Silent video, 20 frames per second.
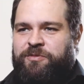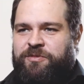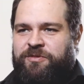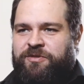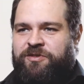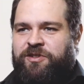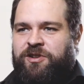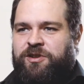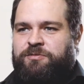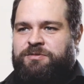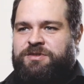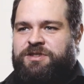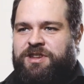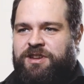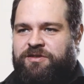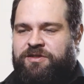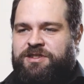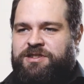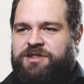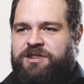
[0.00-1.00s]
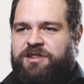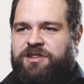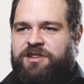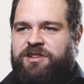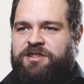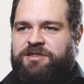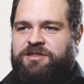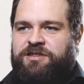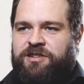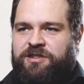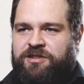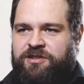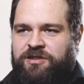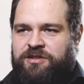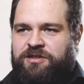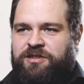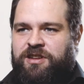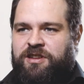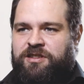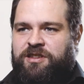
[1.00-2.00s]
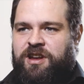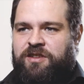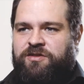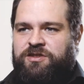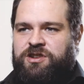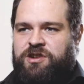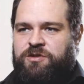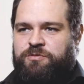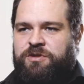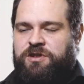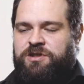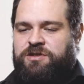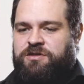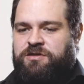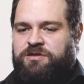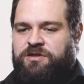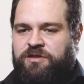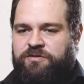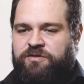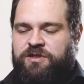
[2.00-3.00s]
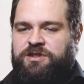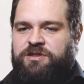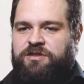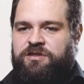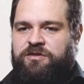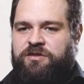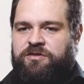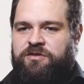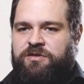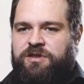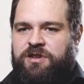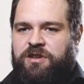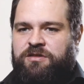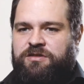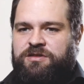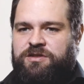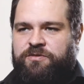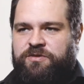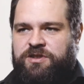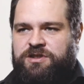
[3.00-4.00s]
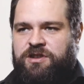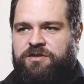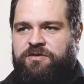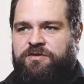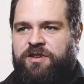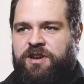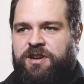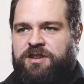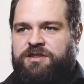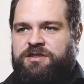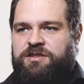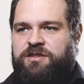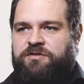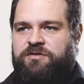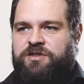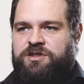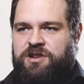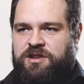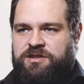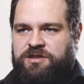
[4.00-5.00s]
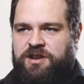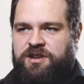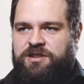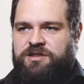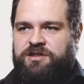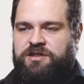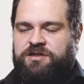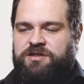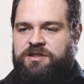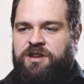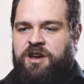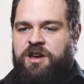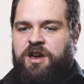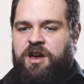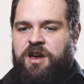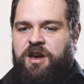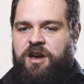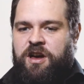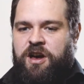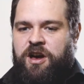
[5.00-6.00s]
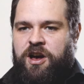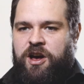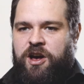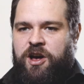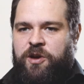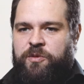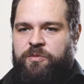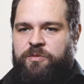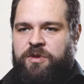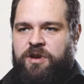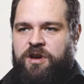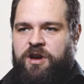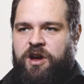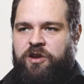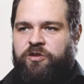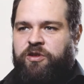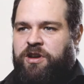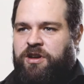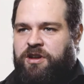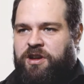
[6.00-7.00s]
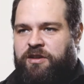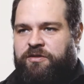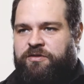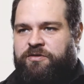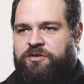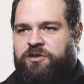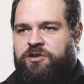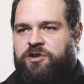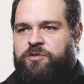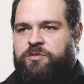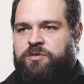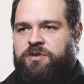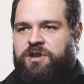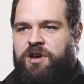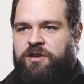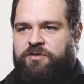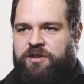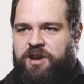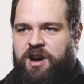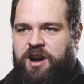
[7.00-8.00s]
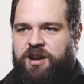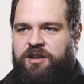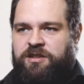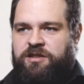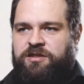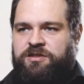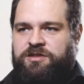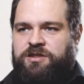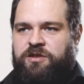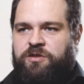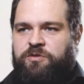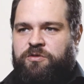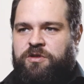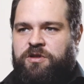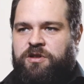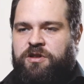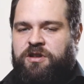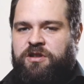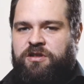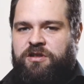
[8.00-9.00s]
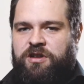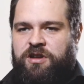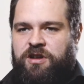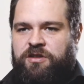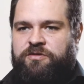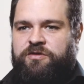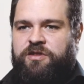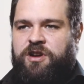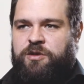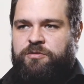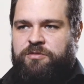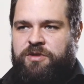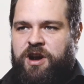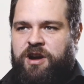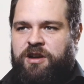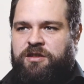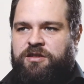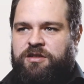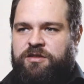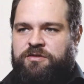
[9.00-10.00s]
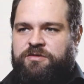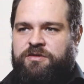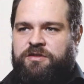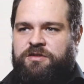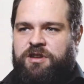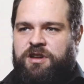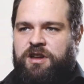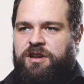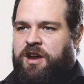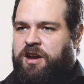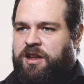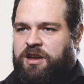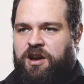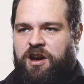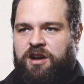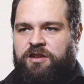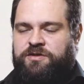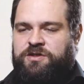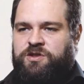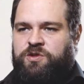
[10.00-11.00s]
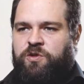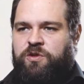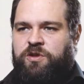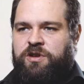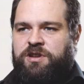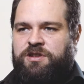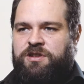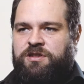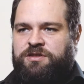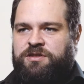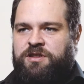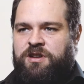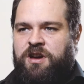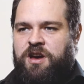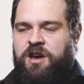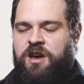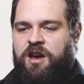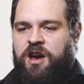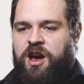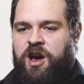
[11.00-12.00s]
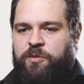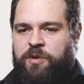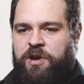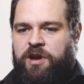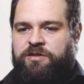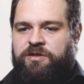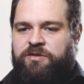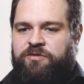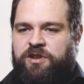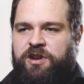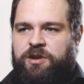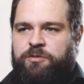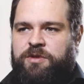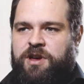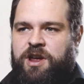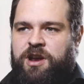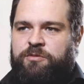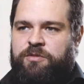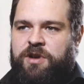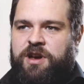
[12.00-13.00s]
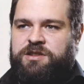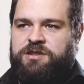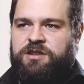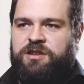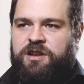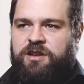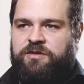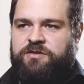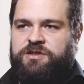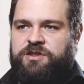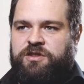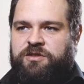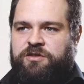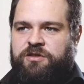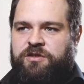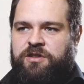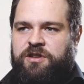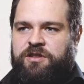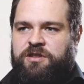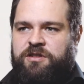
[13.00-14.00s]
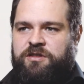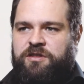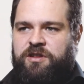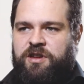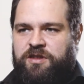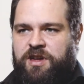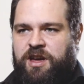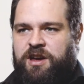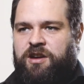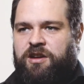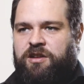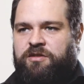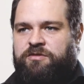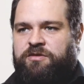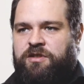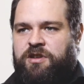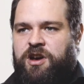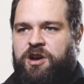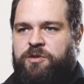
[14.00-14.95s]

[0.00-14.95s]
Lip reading: films, TV series, television commercials, done some visual effects and visualizations. I really love film, I love character work, and I love narrative and any kind of stories. I love the freedom that animation gives you in that kind of